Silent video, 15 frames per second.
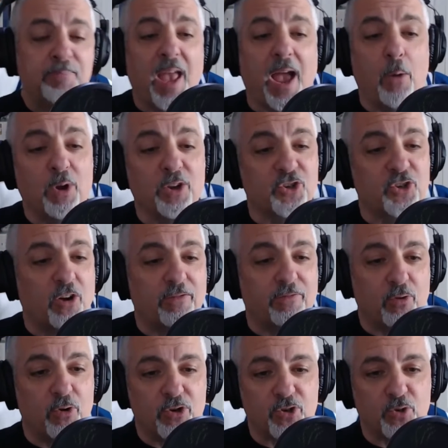I want to start
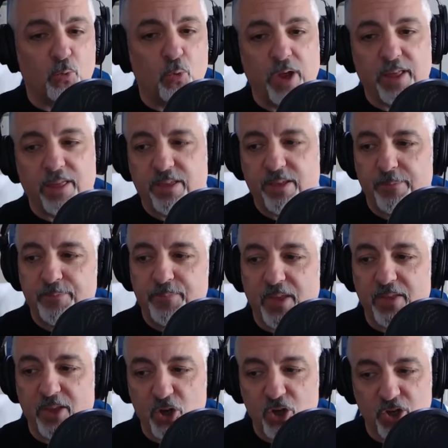first with
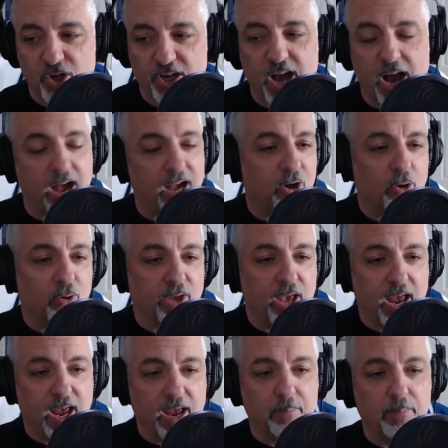the Chicago
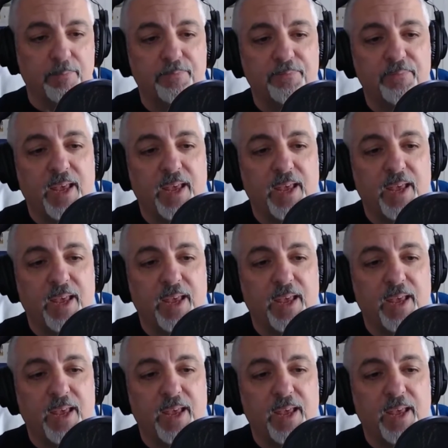game.